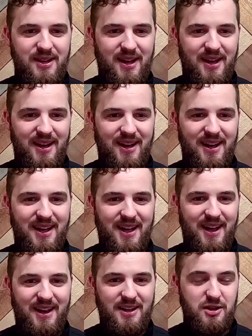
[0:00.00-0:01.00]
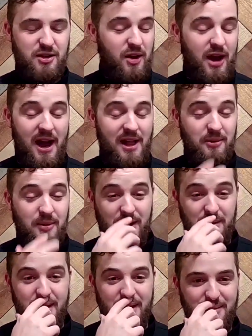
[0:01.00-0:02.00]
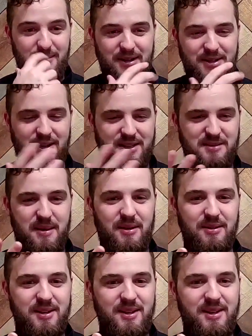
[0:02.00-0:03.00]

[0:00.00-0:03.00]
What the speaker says: And it's highly recommended, but he talks about